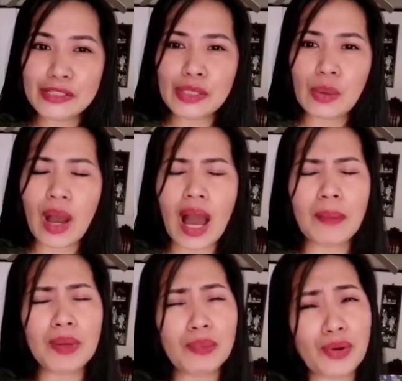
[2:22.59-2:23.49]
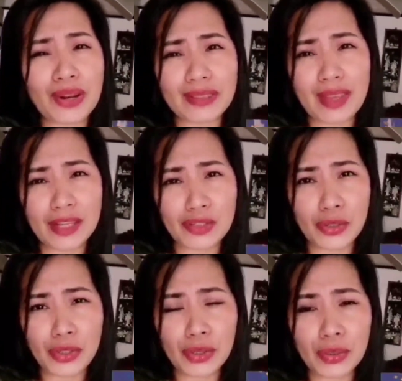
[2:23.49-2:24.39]
So, happy birthday
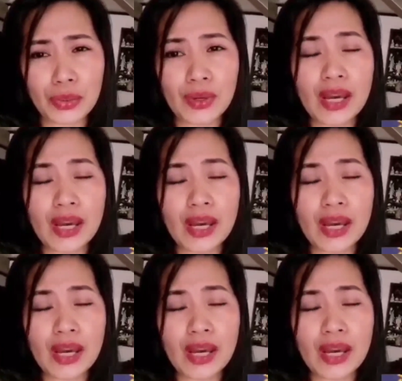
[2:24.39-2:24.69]
to you.